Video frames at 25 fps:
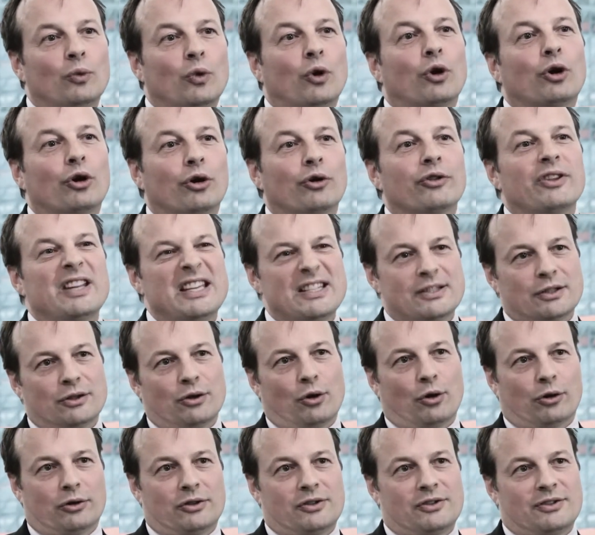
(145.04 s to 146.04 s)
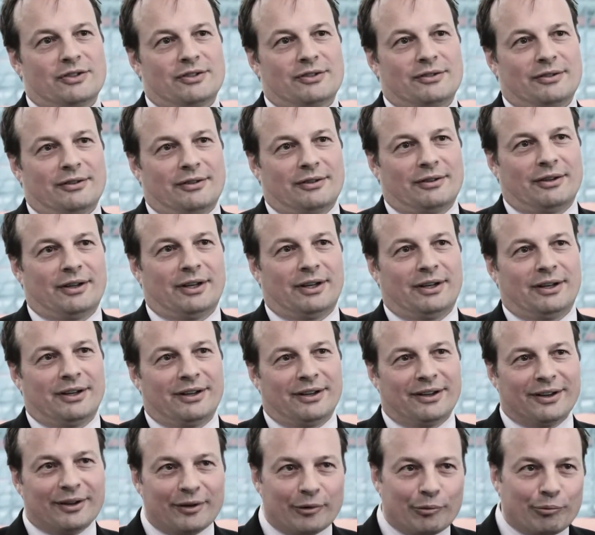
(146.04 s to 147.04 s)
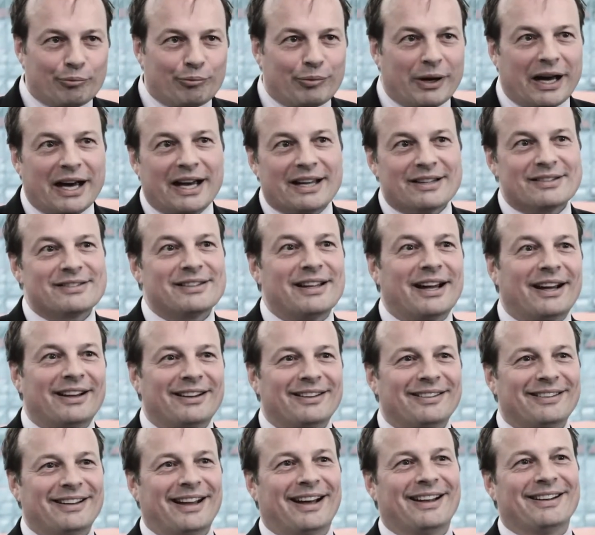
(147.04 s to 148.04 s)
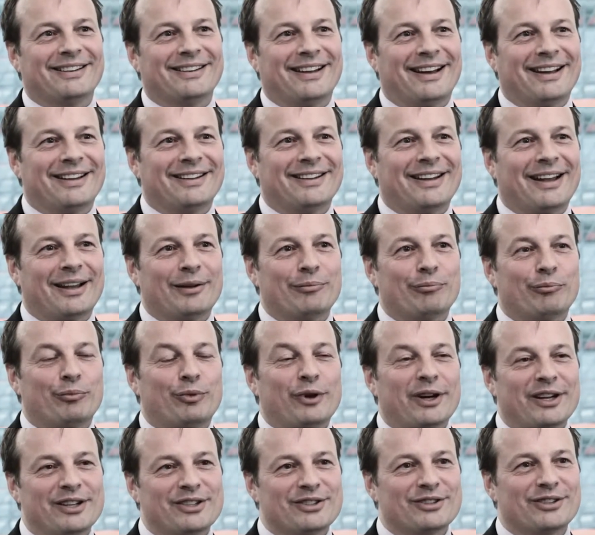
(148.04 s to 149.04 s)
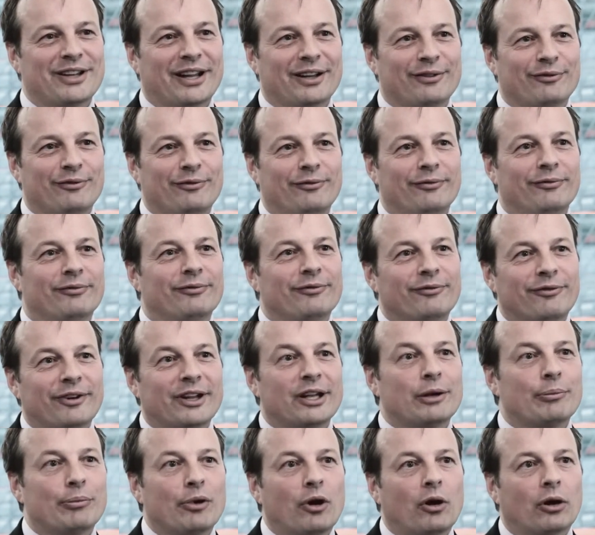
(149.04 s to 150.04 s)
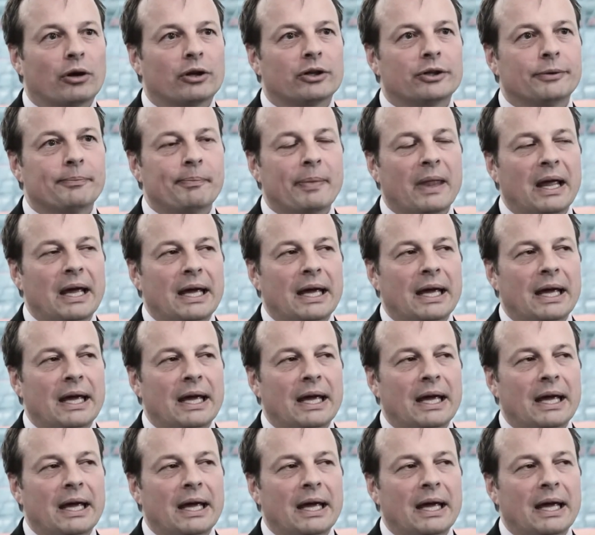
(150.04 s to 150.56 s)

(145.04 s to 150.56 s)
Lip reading: work on these knots, past that bridge that fell apart?